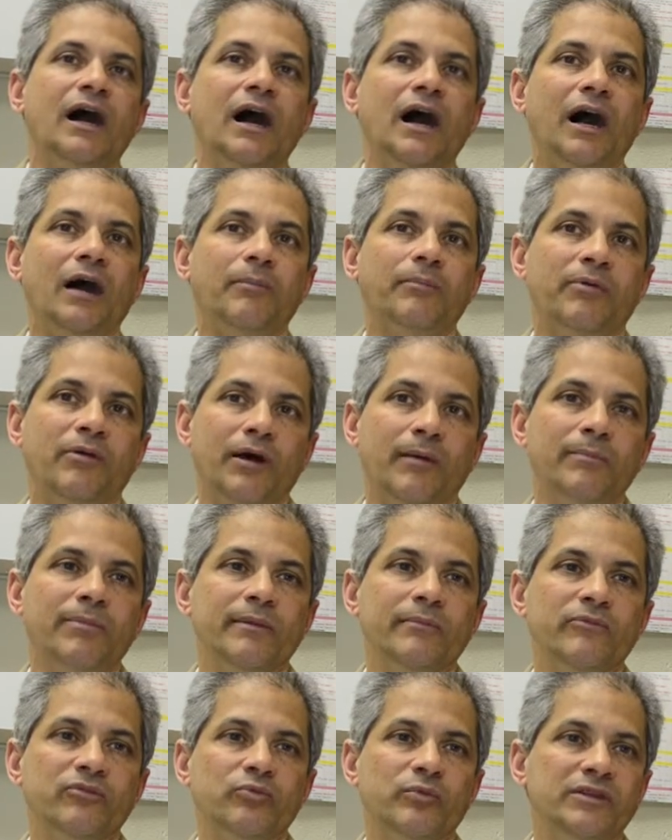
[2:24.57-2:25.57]
are
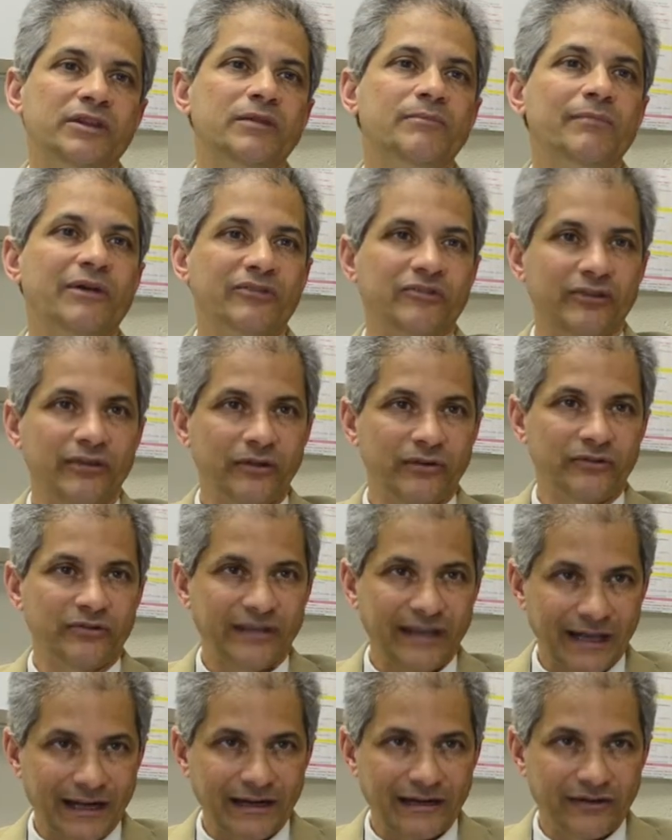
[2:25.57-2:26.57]
problems with the
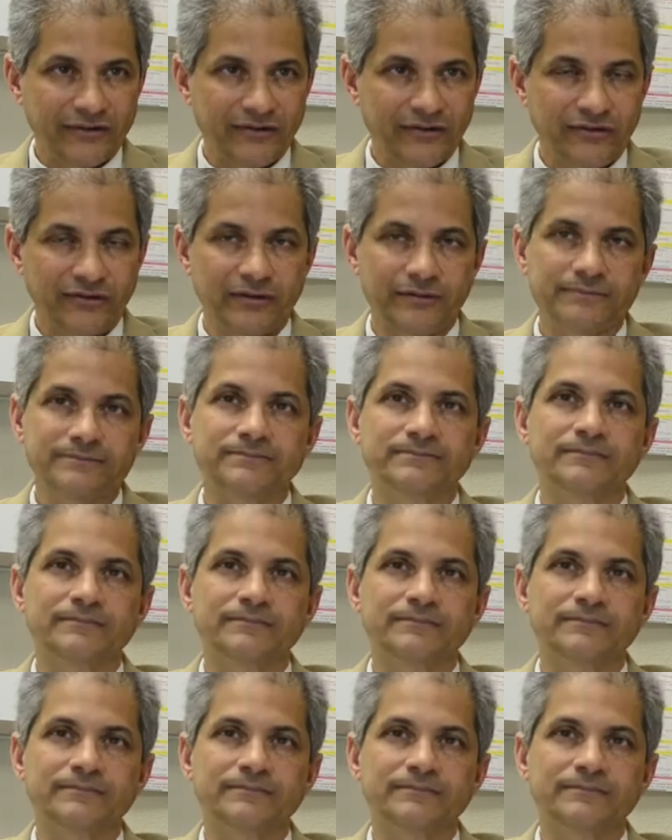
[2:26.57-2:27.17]
musculoskeletal system.